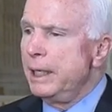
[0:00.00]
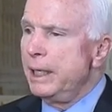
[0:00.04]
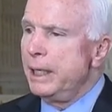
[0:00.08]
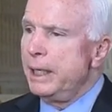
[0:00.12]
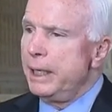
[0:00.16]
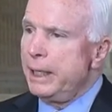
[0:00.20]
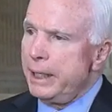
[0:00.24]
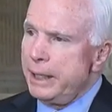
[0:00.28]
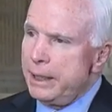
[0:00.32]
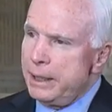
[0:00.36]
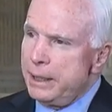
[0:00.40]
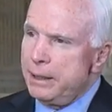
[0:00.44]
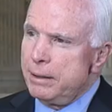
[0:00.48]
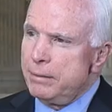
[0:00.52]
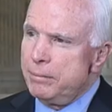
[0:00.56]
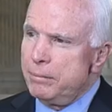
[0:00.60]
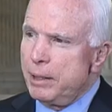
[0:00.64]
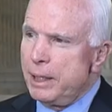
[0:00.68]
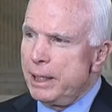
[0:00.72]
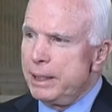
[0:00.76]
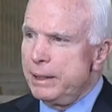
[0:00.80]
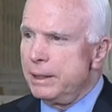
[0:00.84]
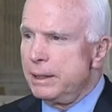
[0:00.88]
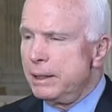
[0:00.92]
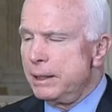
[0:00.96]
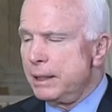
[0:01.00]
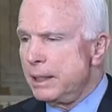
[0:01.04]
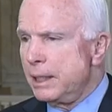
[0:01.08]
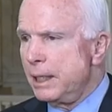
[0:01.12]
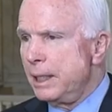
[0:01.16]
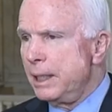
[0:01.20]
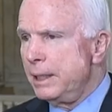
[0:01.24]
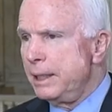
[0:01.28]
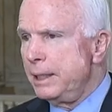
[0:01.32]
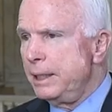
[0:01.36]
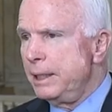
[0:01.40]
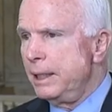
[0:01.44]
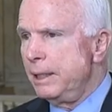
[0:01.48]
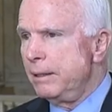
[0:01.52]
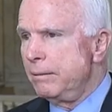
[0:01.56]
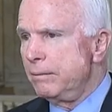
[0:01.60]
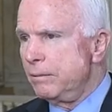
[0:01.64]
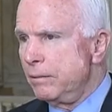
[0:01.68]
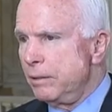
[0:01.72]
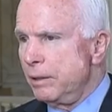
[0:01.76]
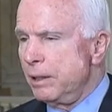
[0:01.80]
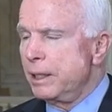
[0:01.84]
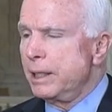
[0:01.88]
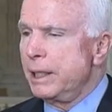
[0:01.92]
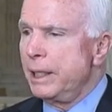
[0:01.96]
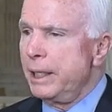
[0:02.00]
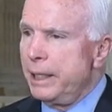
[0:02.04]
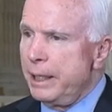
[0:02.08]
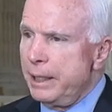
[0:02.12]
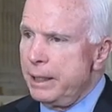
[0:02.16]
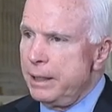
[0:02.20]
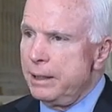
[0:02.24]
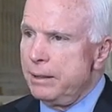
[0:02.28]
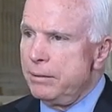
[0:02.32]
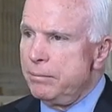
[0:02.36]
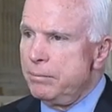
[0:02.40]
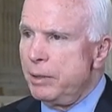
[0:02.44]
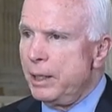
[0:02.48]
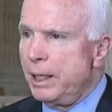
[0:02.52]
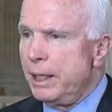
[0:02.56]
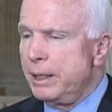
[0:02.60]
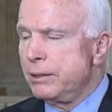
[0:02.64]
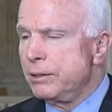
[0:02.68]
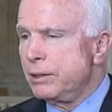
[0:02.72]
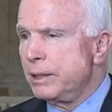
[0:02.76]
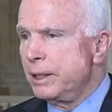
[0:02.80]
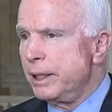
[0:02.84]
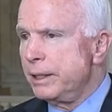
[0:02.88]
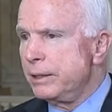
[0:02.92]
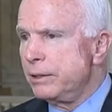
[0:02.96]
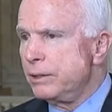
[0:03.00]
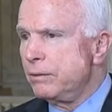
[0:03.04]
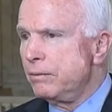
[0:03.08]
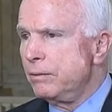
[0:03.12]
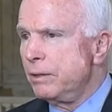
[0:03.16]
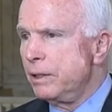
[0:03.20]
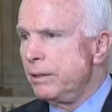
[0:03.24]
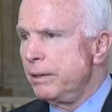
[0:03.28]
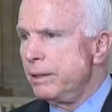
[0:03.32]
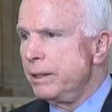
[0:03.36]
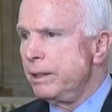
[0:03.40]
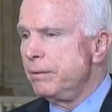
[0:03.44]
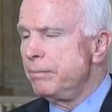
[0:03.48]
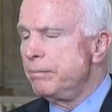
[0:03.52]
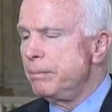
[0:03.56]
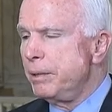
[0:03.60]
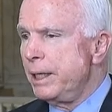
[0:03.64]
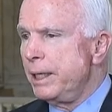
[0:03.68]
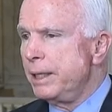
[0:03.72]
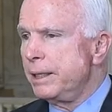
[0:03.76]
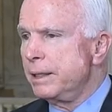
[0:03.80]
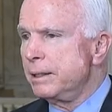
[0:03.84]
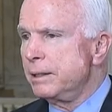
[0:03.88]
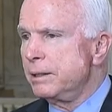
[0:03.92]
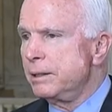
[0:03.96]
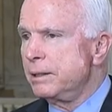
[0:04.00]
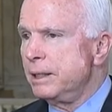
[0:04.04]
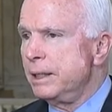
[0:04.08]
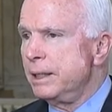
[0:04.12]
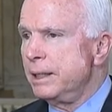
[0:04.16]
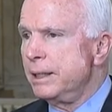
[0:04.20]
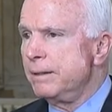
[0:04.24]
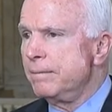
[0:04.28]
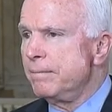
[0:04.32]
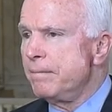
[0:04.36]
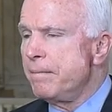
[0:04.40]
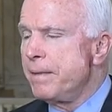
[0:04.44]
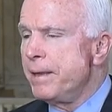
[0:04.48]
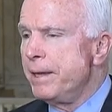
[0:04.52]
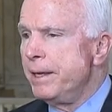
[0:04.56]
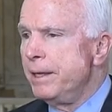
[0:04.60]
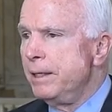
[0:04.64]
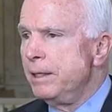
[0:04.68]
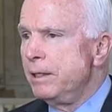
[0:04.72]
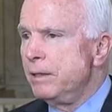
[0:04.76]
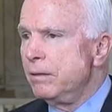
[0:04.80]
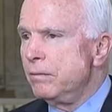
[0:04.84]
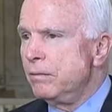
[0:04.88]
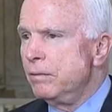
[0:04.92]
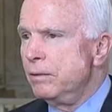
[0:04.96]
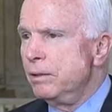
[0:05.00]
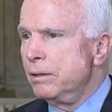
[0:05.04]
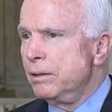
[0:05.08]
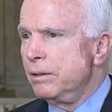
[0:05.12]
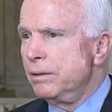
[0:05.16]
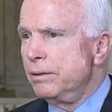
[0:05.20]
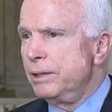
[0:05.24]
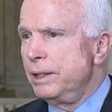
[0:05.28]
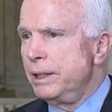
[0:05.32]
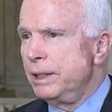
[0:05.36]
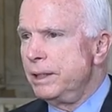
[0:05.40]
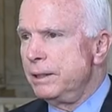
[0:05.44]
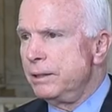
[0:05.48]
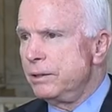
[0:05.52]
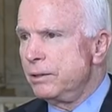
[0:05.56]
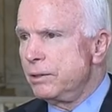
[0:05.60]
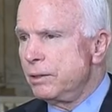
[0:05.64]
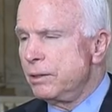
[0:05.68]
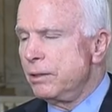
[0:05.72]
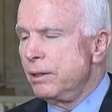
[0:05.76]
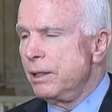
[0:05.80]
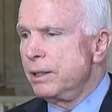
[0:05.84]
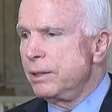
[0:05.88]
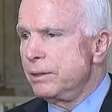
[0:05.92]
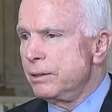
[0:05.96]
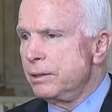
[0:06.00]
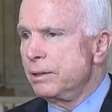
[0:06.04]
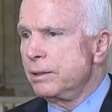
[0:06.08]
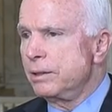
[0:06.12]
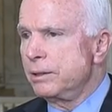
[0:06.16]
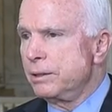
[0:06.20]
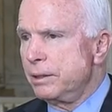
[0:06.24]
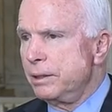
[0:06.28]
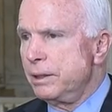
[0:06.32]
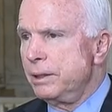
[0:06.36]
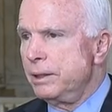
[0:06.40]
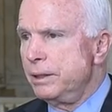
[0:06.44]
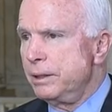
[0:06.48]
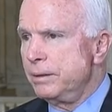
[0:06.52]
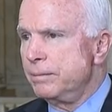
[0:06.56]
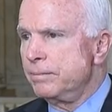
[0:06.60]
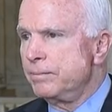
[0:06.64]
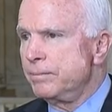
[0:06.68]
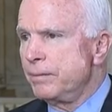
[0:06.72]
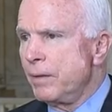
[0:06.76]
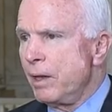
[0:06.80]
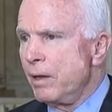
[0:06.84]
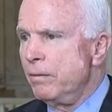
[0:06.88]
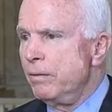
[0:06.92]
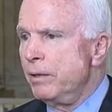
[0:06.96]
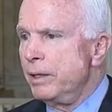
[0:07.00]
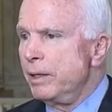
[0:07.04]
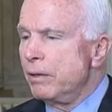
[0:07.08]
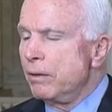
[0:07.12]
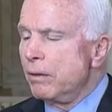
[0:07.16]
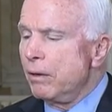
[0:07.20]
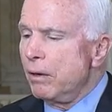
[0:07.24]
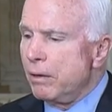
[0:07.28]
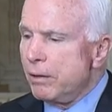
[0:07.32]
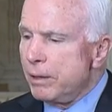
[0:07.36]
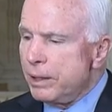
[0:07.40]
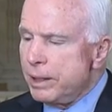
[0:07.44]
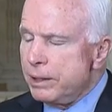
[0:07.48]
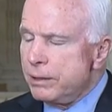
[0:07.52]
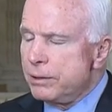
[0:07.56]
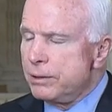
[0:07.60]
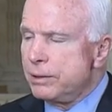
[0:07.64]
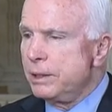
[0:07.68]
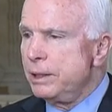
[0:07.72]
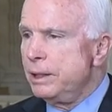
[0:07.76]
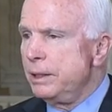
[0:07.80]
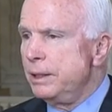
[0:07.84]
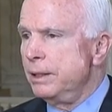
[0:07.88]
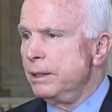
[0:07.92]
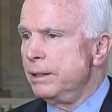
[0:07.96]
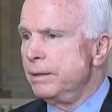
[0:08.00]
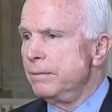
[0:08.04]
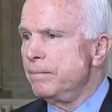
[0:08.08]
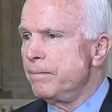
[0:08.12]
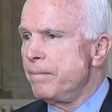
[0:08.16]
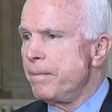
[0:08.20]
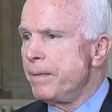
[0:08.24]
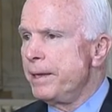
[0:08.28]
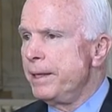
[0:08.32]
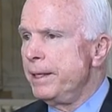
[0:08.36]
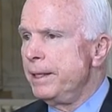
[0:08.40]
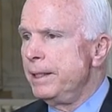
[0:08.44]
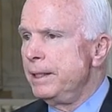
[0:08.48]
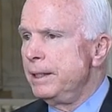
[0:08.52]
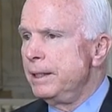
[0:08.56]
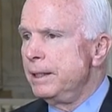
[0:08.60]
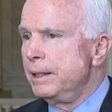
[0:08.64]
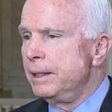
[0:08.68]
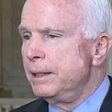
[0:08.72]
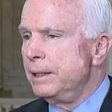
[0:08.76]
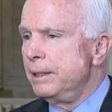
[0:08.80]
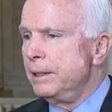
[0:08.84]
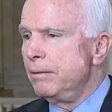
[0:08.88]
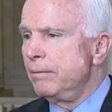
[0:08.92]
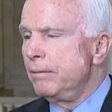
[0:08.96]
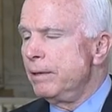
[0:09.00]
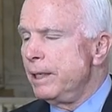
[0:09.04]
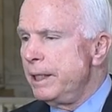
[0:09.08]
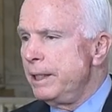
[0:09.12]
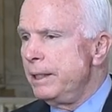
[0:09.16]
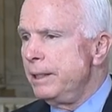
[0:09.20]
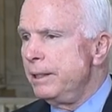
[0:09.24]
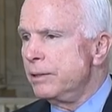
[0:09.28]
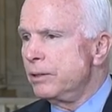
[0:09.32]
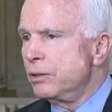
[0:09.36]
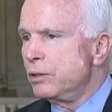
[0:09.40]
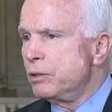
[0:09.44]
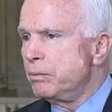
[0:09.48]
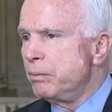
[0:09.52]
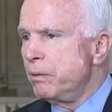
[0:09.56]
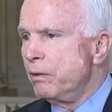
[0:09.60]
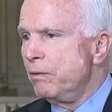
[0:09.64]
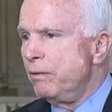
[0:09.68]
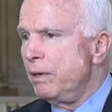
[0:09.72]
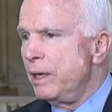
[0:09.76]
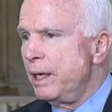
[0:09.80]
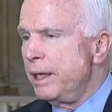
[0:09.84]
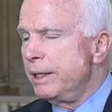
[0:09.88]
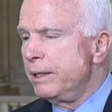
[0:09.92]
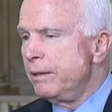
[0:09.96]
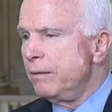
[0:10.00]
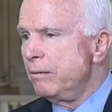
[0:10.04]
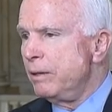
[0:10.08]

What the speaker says: aided by the Haqqani network, aided by sanctuary in Pakistan, will then start succeeding. We are already seeing the Iranians providing